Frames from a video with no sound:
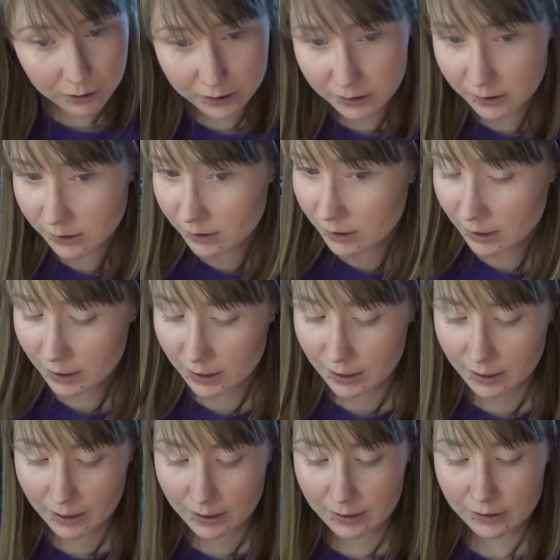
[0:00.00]
once
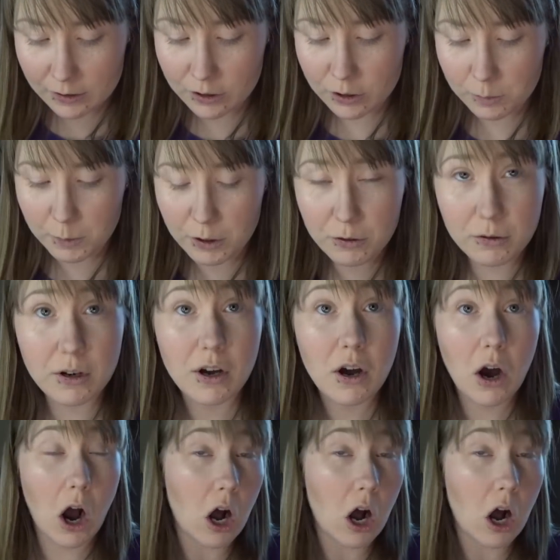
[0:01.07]
and spewed